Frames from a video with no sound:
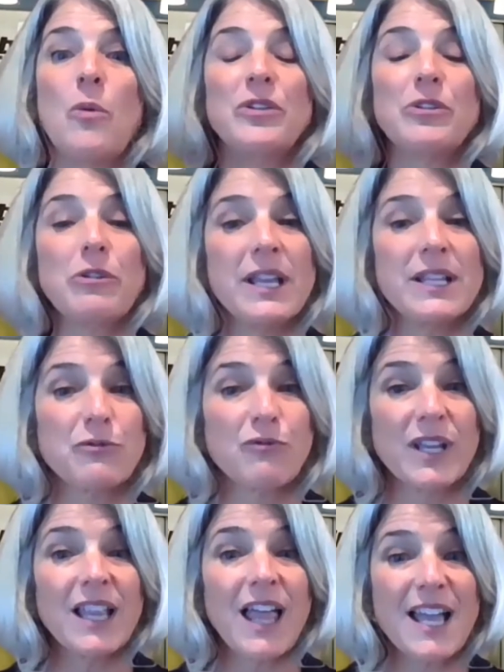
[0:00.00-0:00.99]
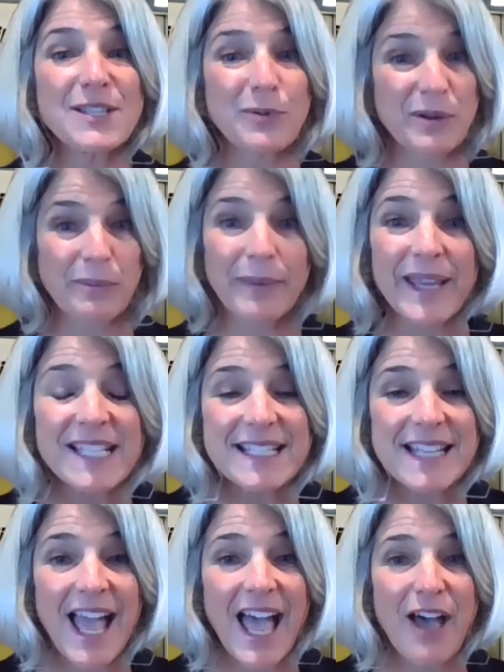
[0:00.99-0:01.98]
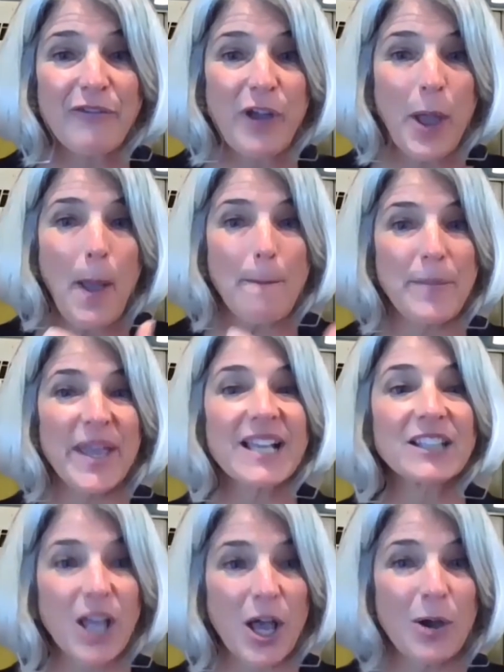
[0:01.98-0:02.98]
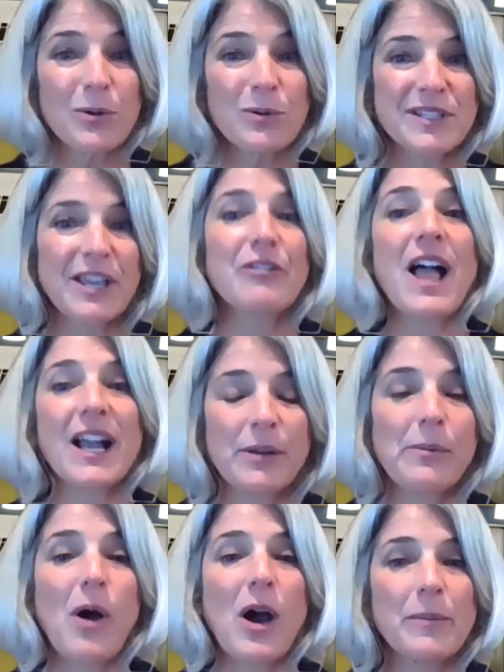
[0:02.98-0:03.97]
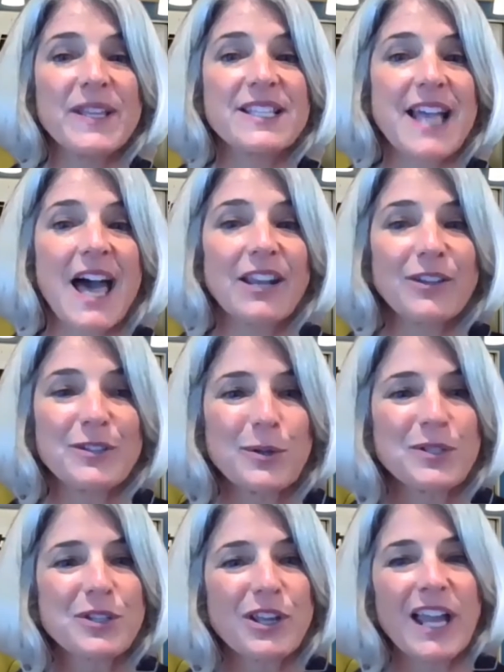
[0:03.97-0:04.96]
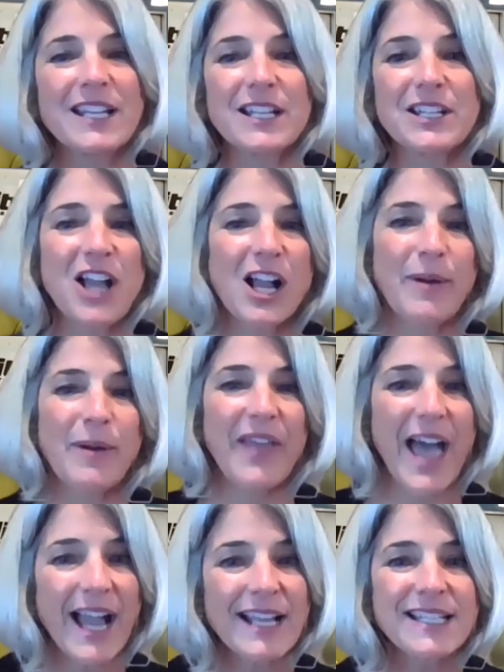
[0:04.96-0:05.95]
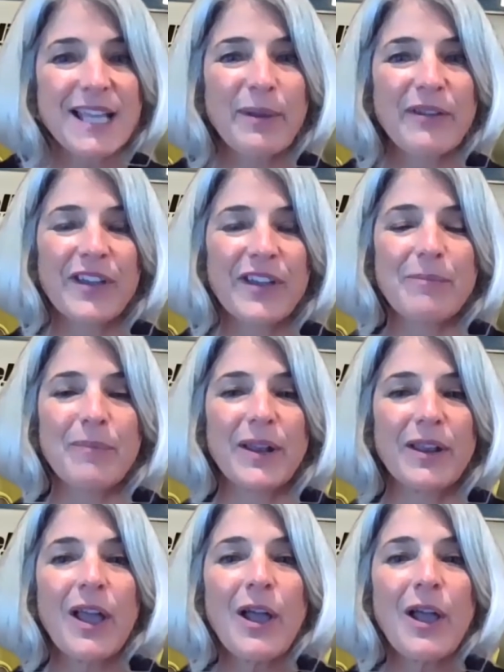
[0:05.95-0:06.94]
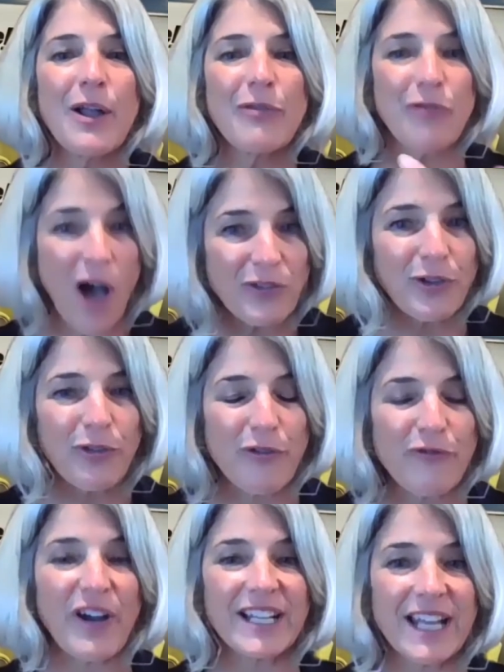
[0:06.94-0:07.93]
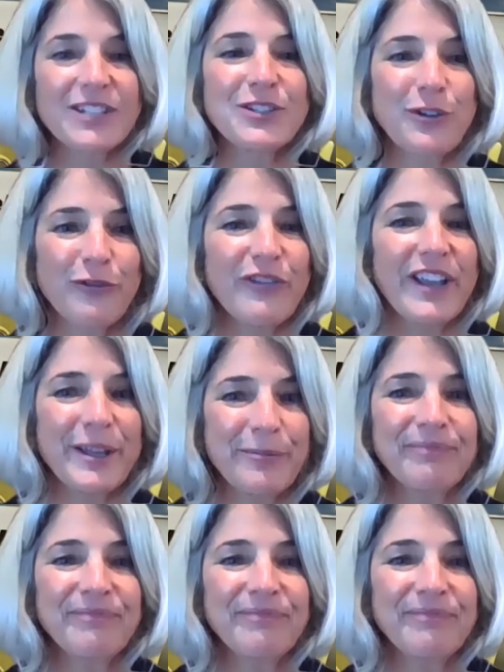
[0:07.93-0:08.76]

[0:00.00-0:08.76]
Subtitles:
when your kids realize what it means to have big loans, they're not going to want to be saddled. So it's a good idea to talk about the academic fit, but also the financial fit.